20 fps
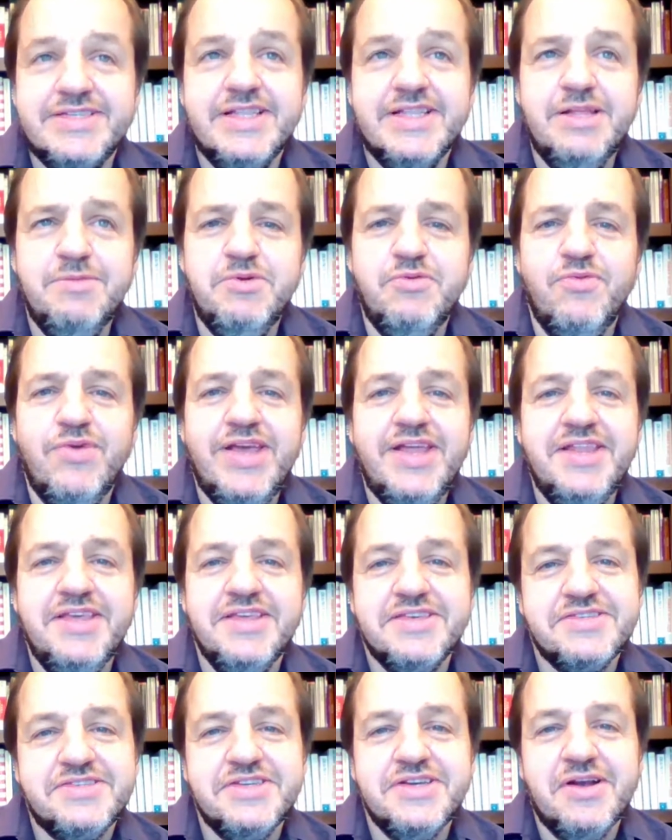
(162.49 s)
A little bit rainy
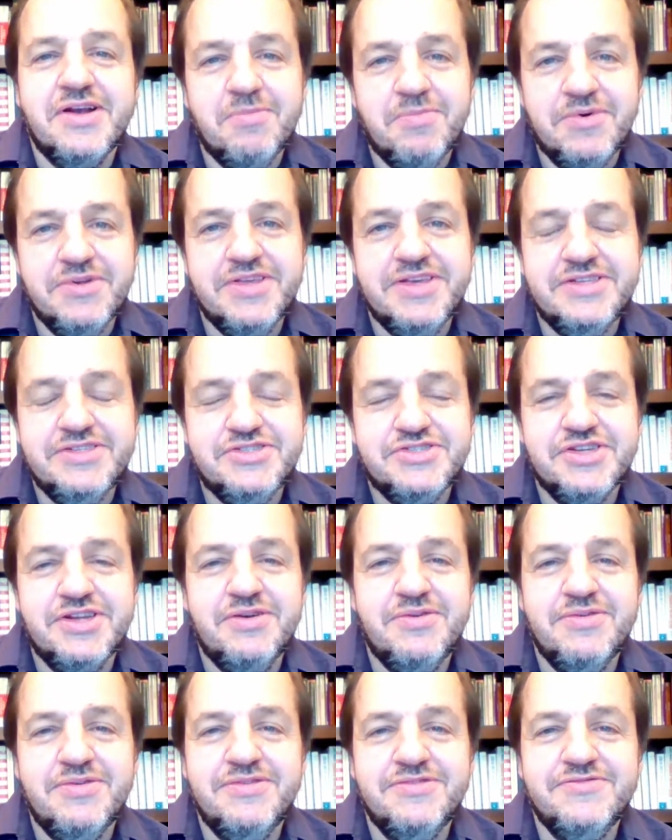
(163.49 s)
this year, but in
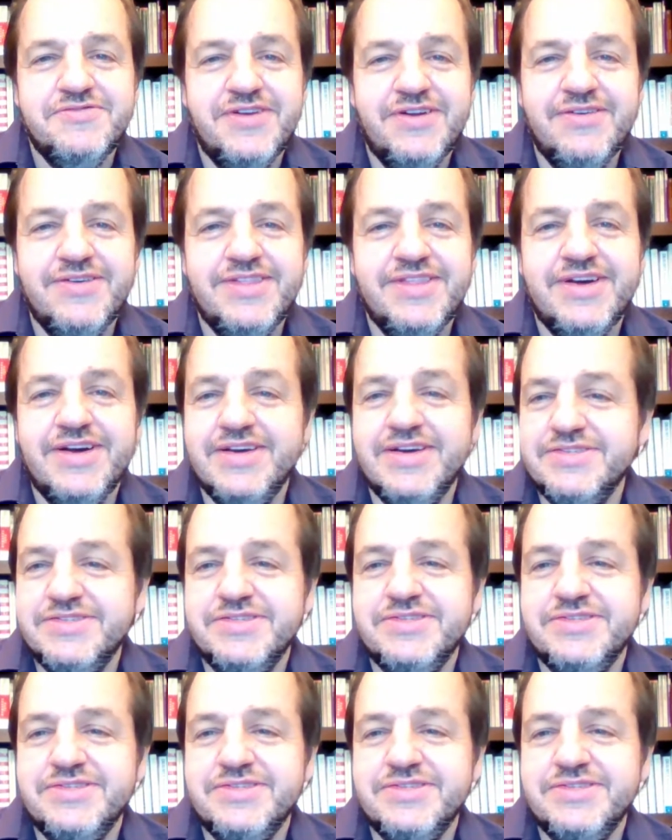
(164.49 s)
general, very nice.